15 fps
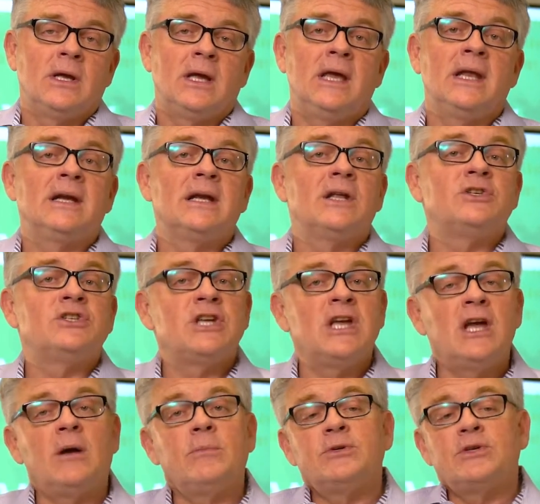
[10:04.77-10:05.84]
in an
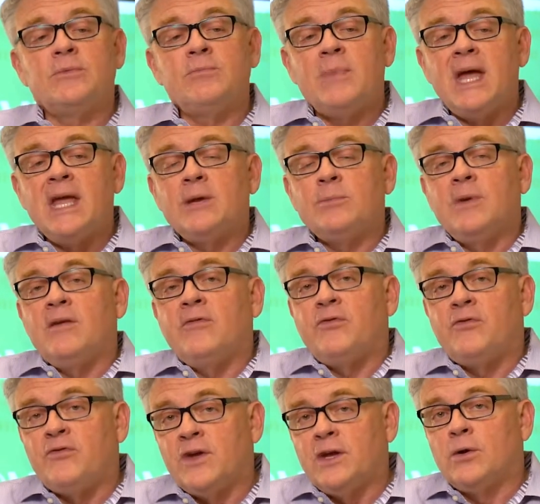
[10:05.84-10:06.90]
attempt to make me
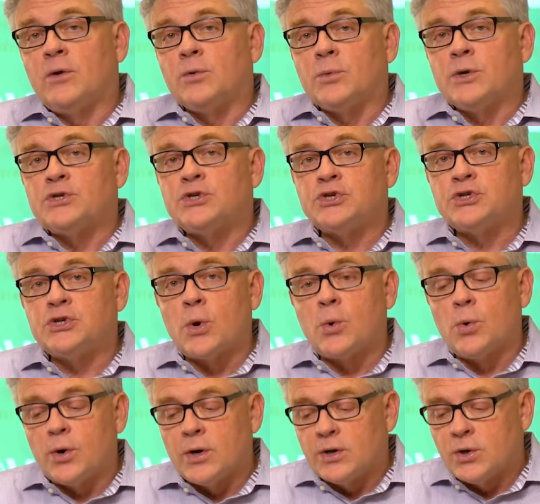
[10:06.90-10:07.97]
feel
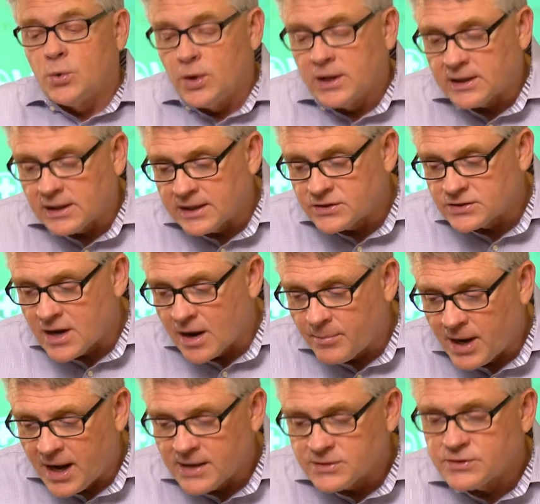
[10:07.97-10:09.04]
restored quickly. It's not
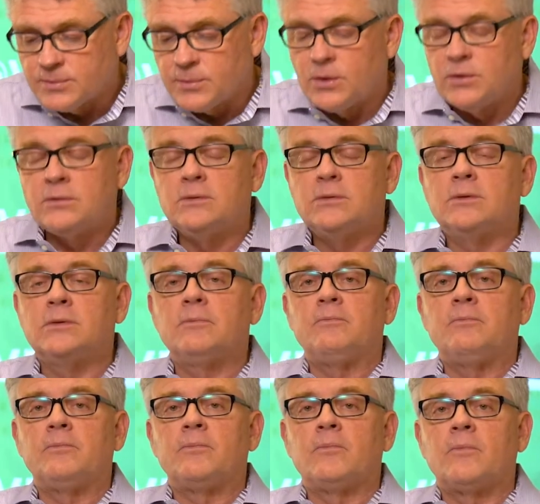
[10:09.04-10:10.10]
possible.
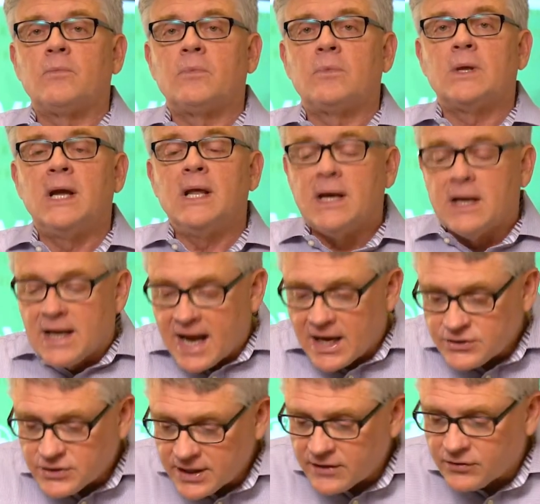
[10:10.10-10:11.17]
And
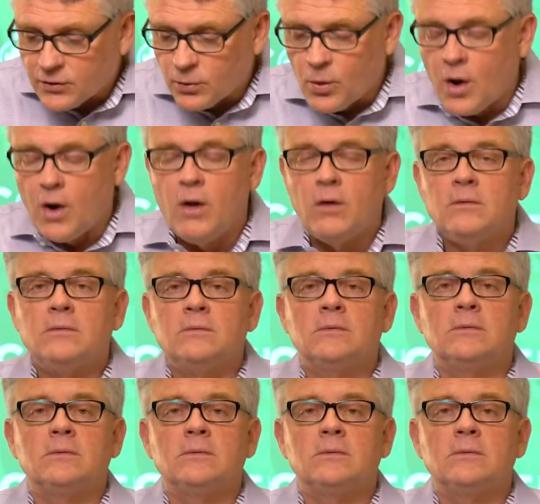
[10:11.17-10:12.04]
Elijah hit the wall.